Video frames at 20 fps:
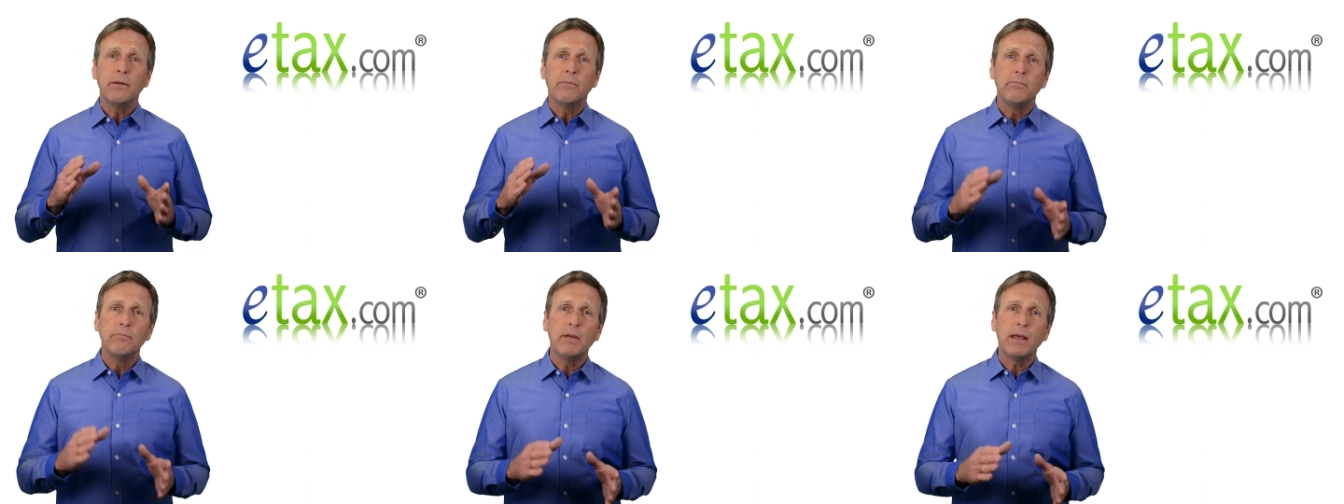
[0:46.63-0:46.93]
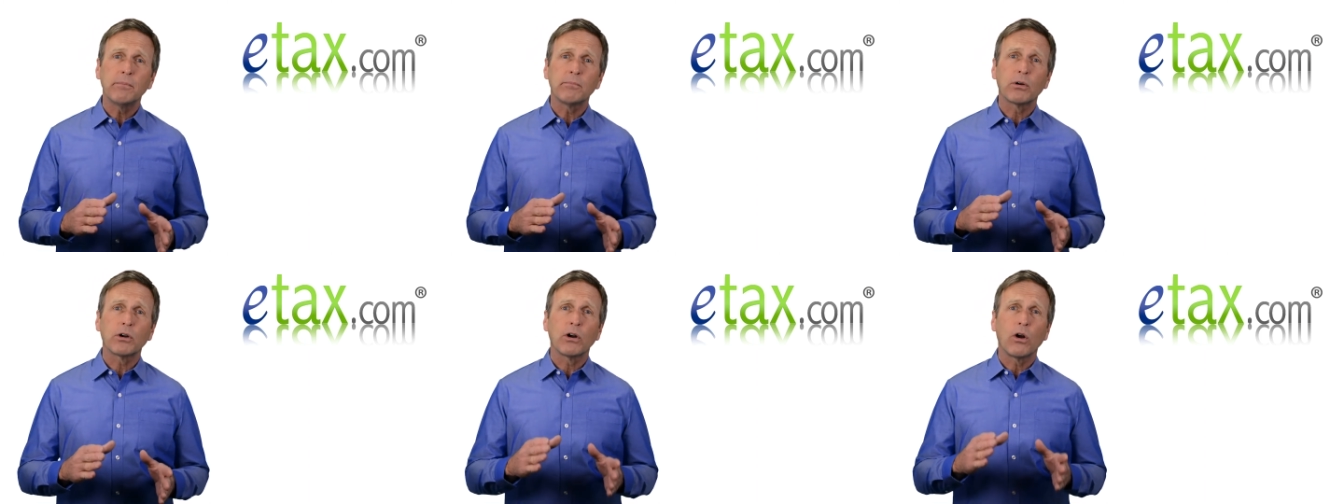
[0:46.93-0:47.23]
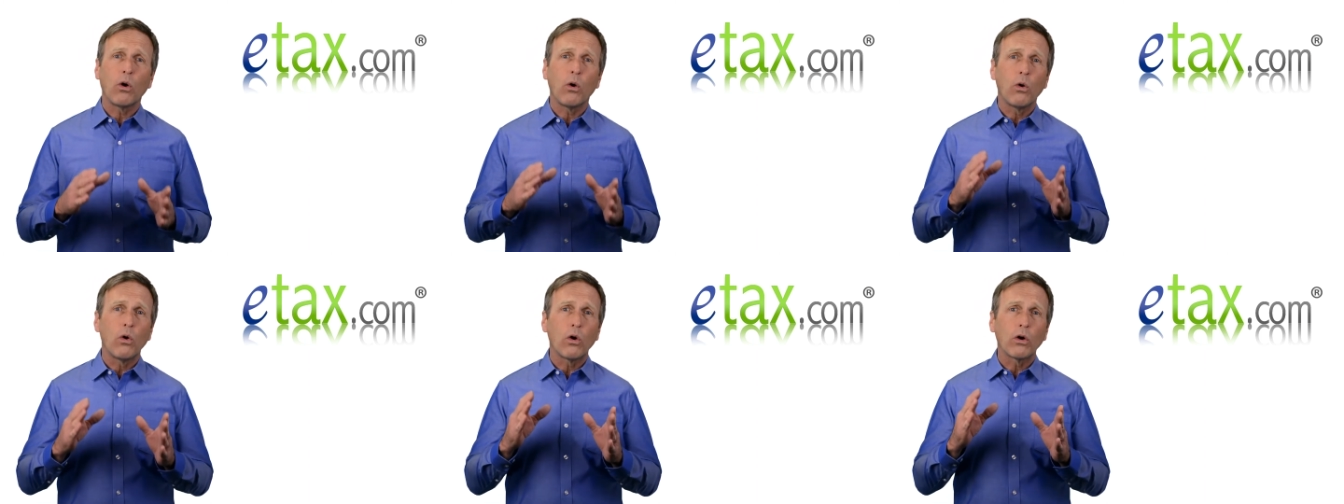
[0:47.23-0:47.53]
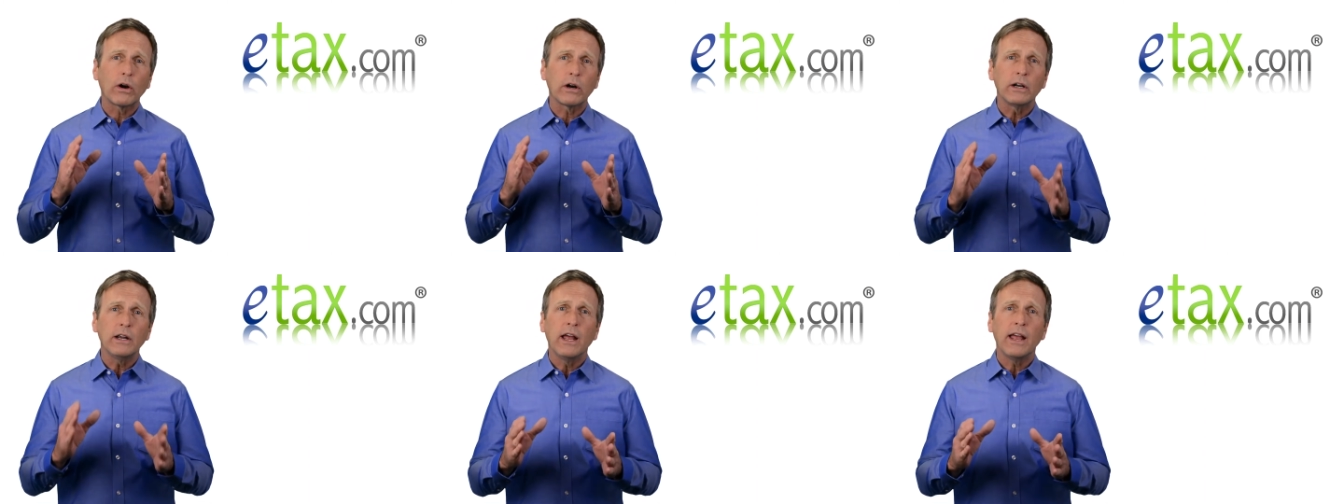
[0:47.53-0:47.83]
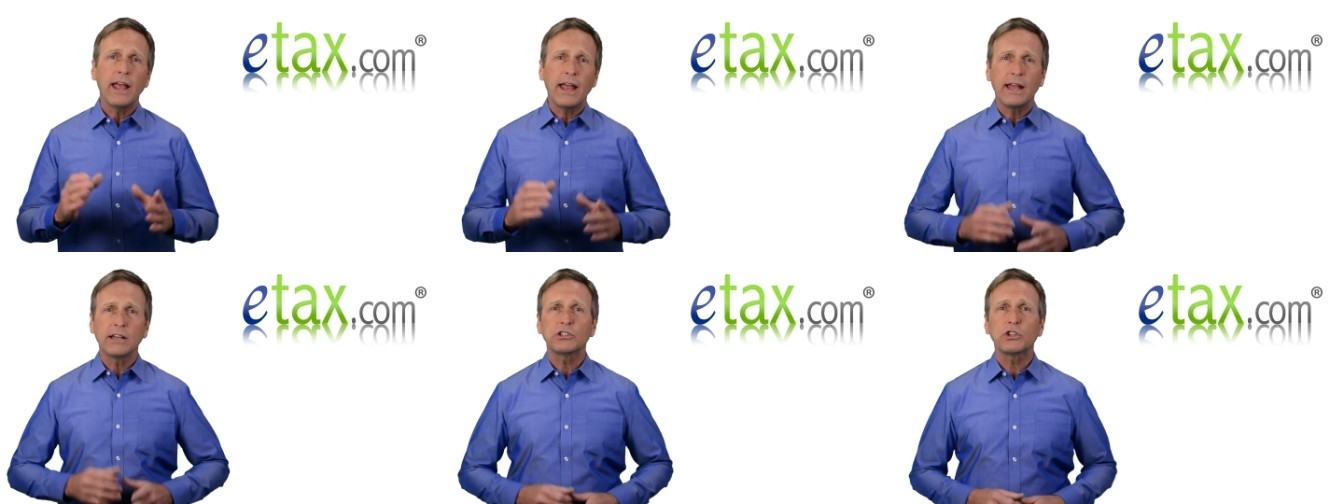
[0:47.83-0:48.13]
member, or
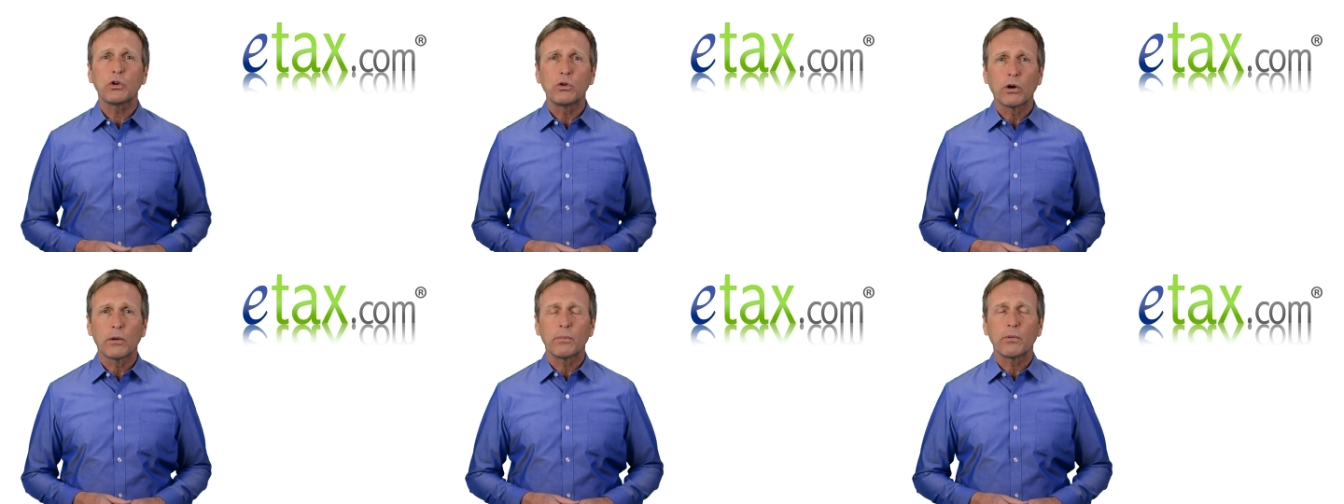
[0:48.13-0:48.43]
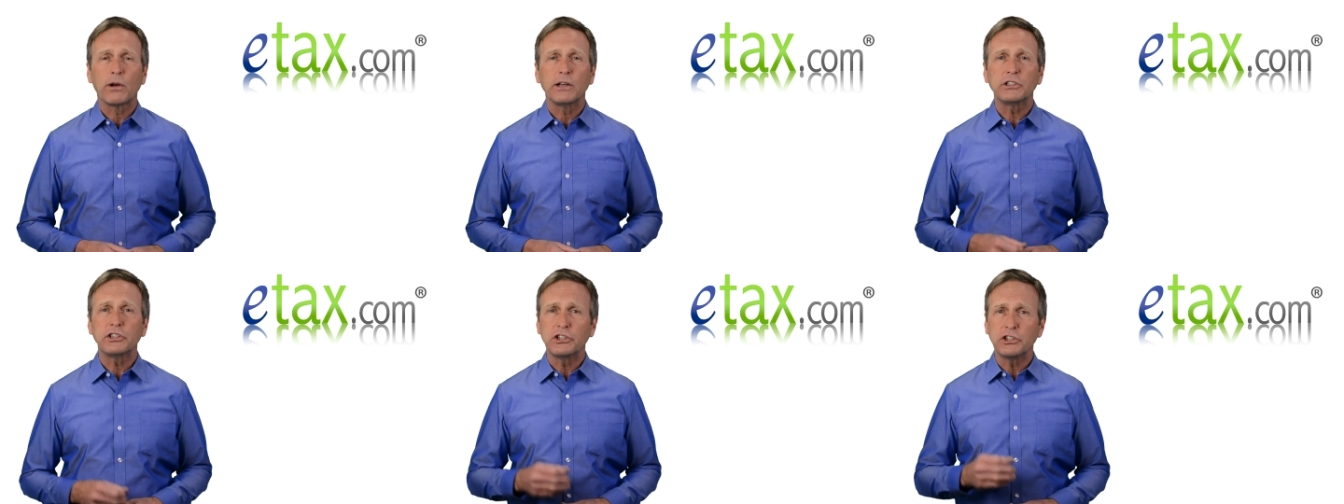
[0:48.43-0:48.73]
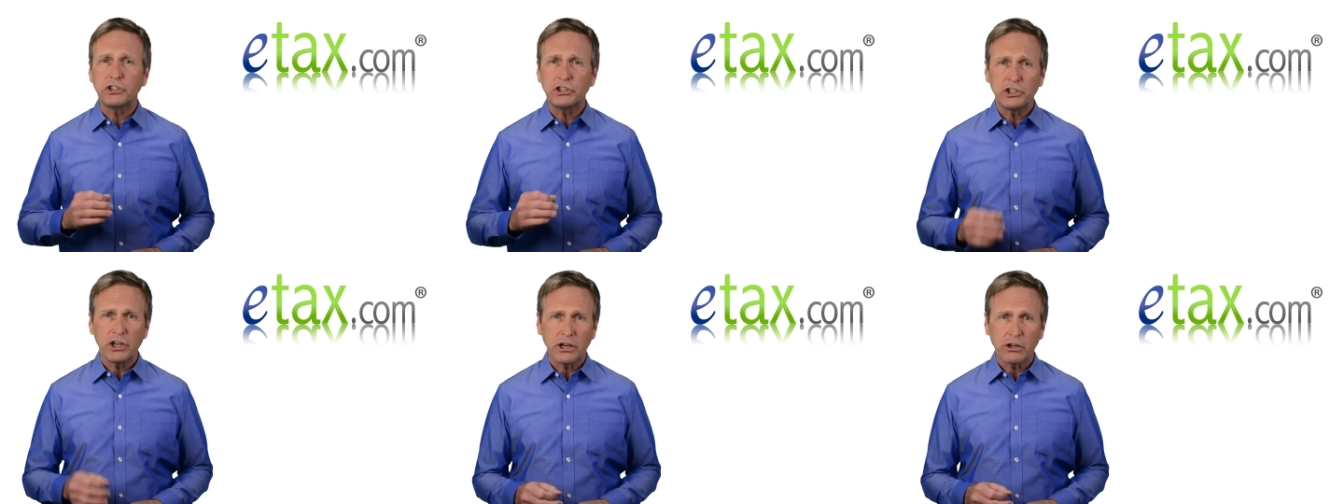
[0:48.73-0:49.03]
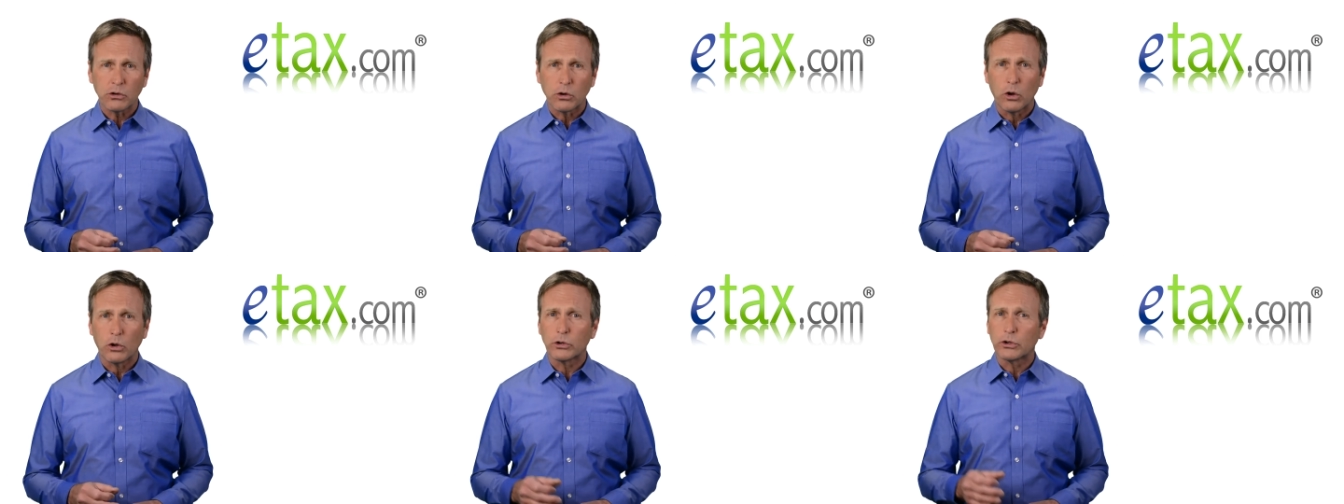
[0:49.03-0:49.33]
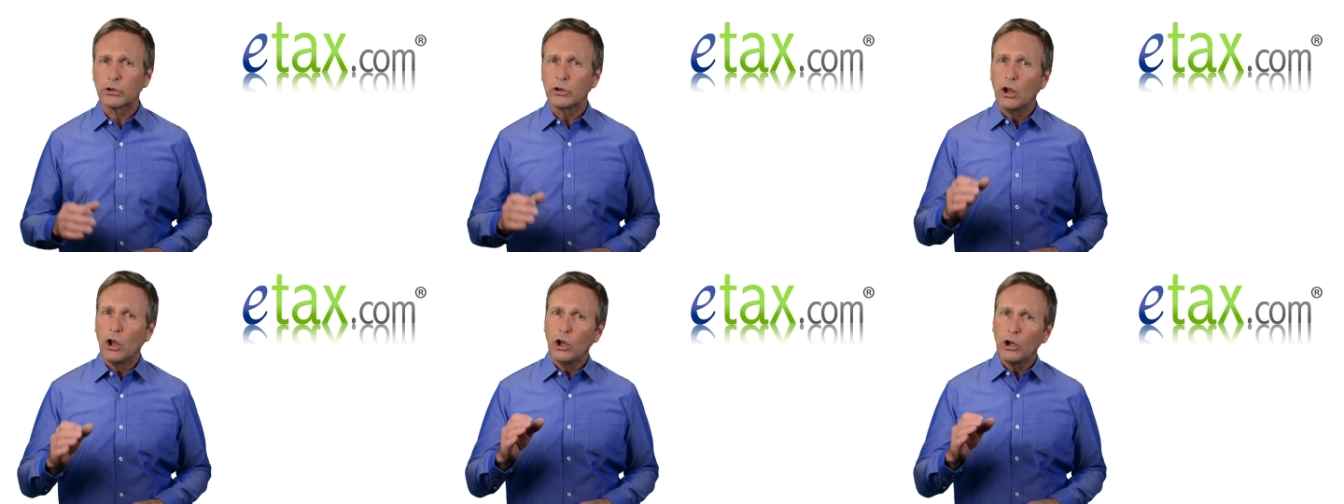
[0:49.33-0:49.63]
S-Corporation
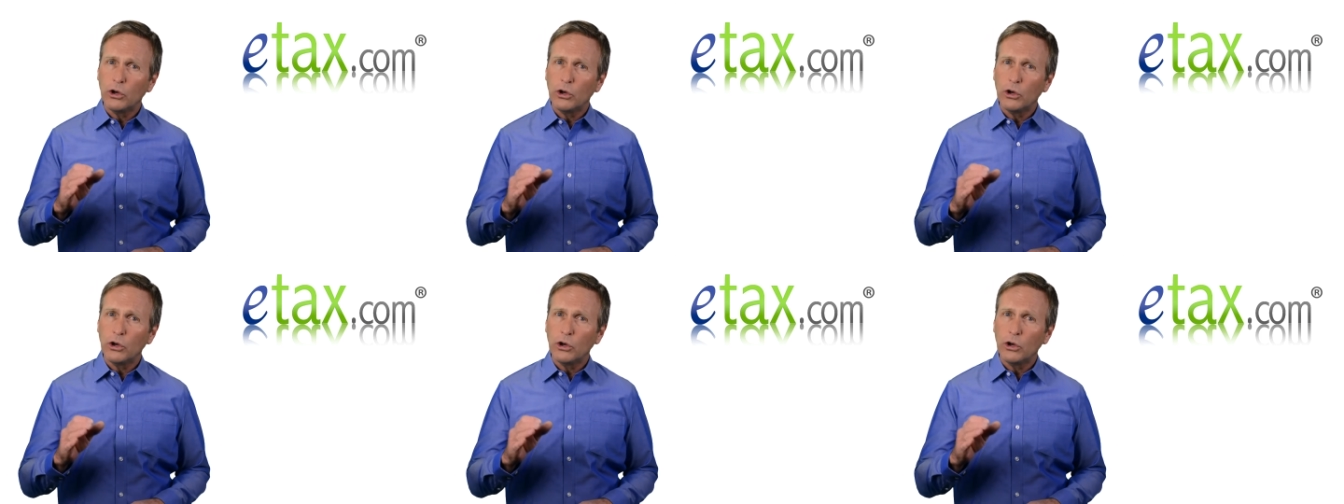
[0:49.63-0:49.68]
shareholder